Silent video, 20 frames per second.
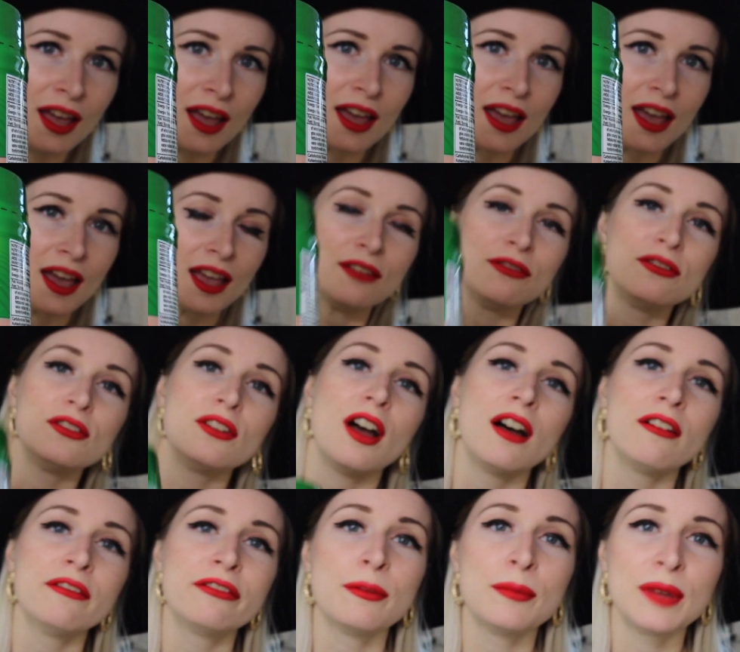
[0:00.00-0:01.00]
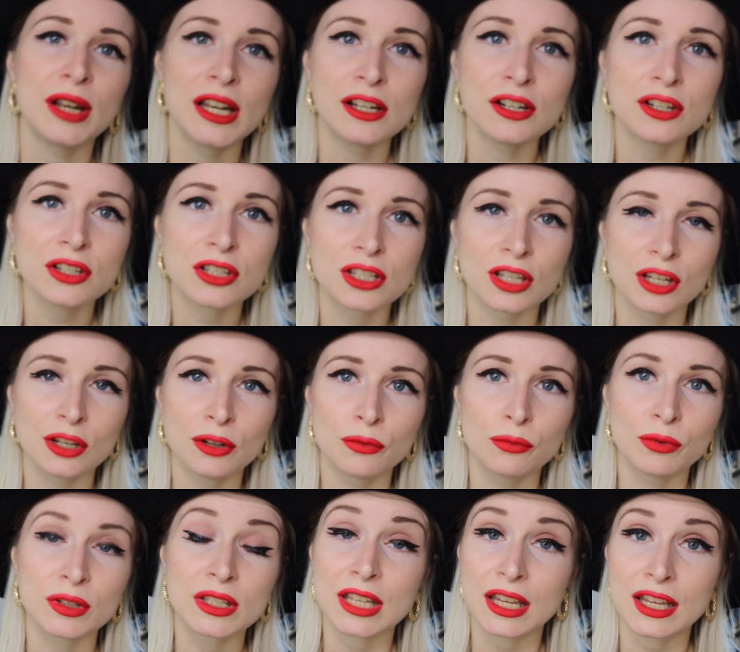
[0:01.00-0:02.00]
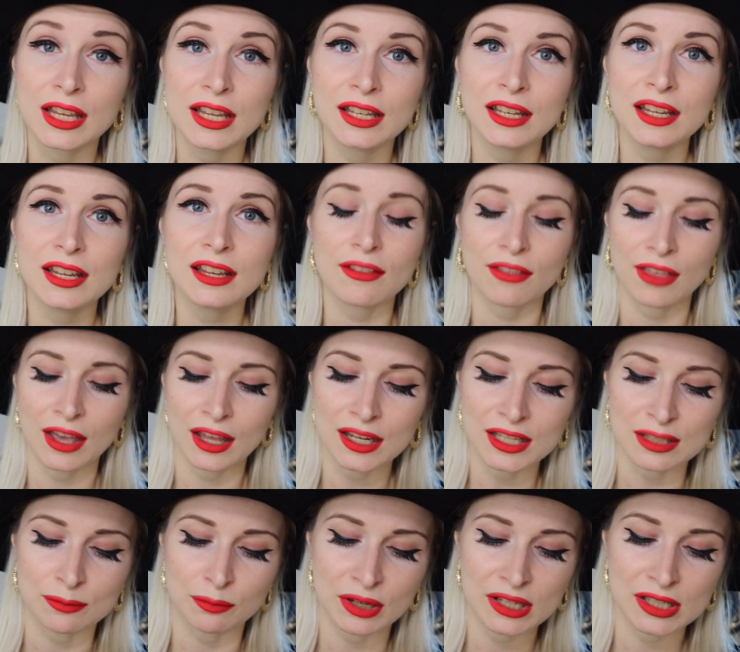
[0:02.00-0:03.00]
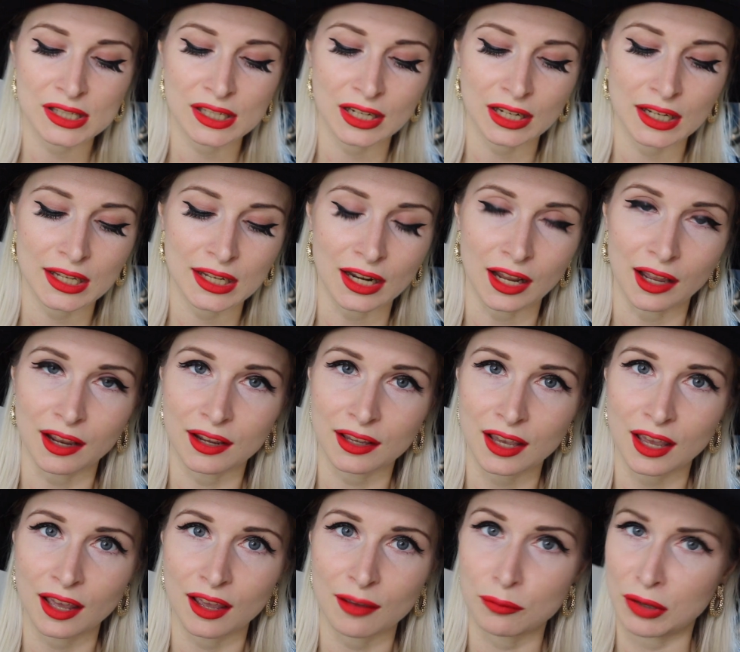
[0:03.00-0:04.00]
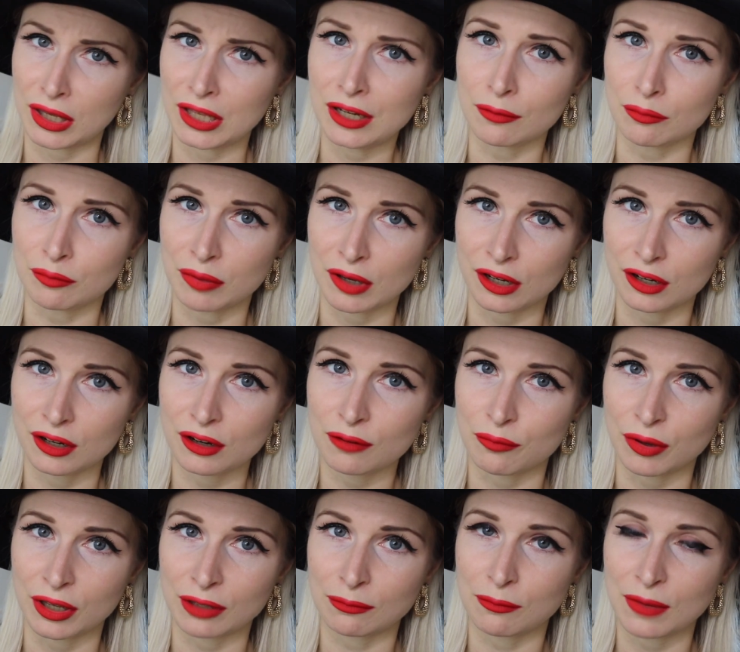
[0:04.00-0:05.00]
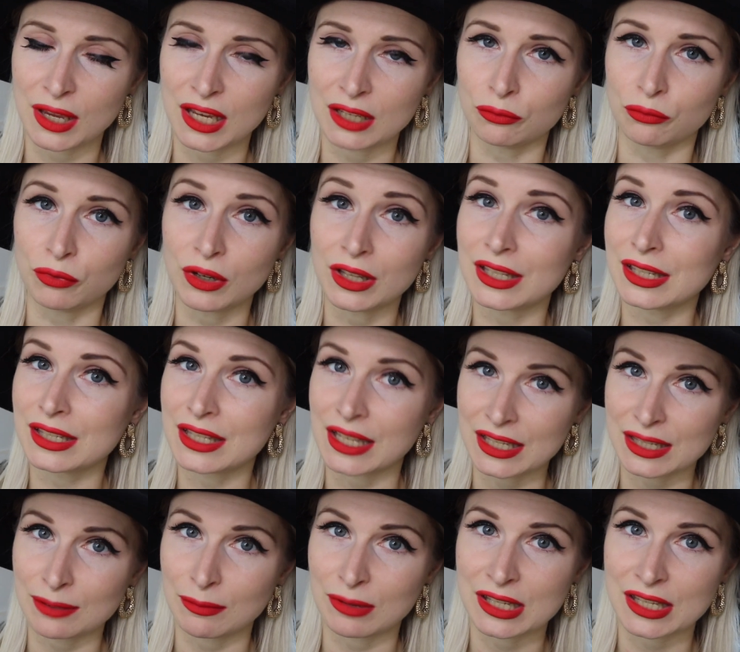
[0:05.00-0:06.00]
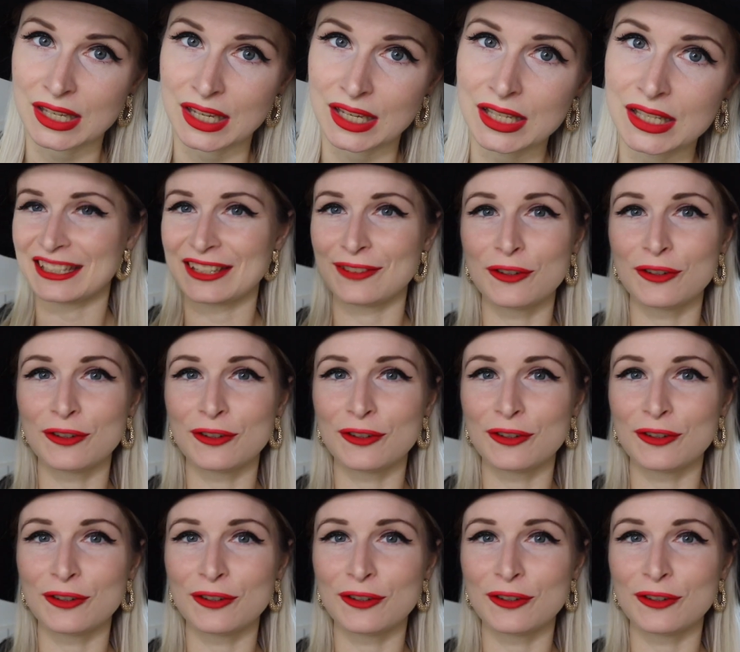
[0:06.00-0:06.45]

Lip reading: If you're unfamiliar to tahini, that is basically like peanut butter but made with sesame seeds.